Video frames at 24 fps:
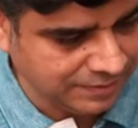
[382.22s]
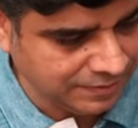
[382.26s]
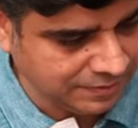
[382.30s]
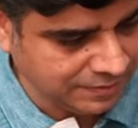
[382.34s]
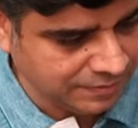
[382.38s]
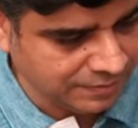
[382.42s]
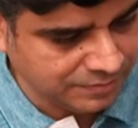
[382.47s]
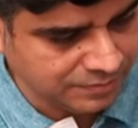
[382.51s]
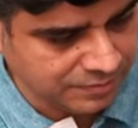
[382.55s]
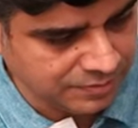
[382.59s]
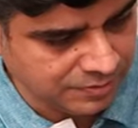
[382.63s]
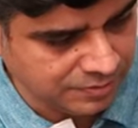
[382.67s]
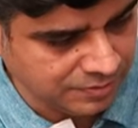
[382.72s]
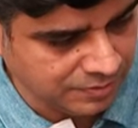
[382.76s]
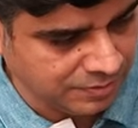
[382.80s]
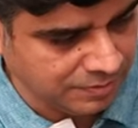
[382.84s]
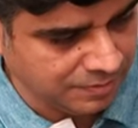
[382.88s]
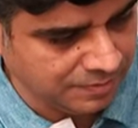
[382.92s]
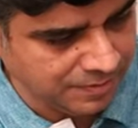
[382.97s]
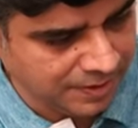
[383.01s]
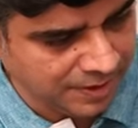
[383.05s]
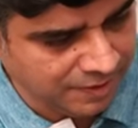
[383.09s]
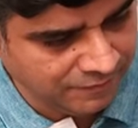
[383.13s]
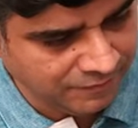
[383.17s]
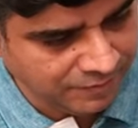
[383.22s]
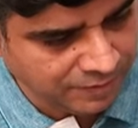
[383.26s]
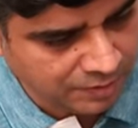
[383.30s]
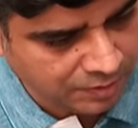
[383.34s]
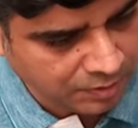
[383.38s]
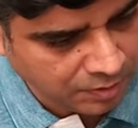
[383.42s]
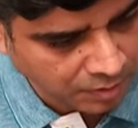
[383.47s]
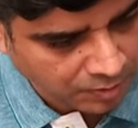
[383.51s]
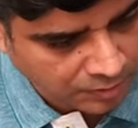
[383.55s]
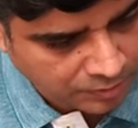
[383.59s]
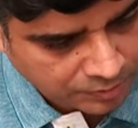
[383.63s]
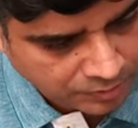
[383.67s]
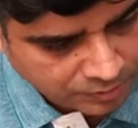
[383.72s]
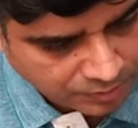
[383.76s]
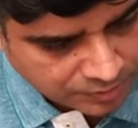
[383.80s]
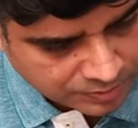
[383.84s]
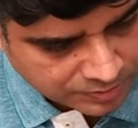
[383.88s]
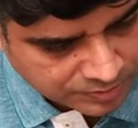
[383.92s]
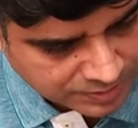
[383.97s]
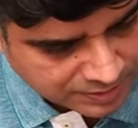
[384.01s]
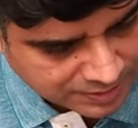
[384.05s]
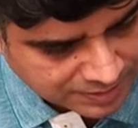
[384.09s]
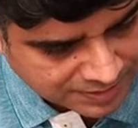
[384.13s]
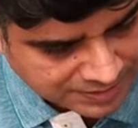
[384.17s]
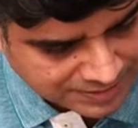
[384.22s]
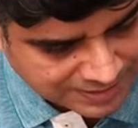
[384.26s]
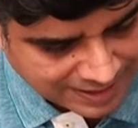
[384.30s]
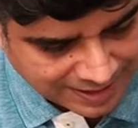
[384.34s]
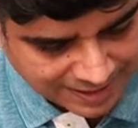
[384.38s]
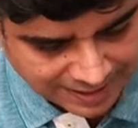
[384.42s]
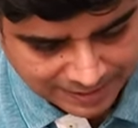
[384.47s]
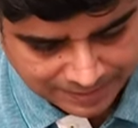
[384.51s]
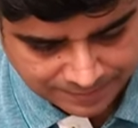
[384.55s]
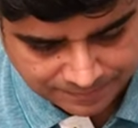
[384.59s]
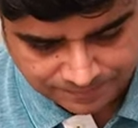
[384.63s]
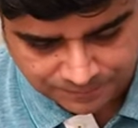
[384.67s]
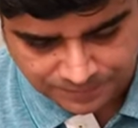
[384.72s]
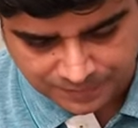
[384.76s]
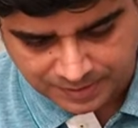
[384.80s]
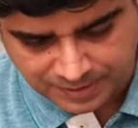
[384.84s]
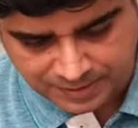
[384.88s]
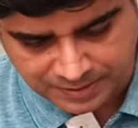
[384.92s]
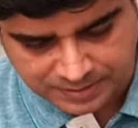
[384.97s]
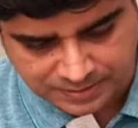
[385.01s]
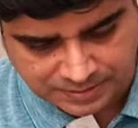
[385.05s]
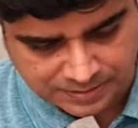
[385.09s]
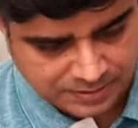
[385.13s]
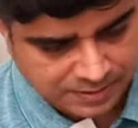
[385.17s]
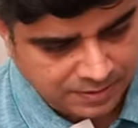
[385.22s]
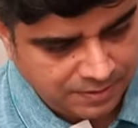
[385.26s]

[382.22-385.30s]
you know so even the contours the design is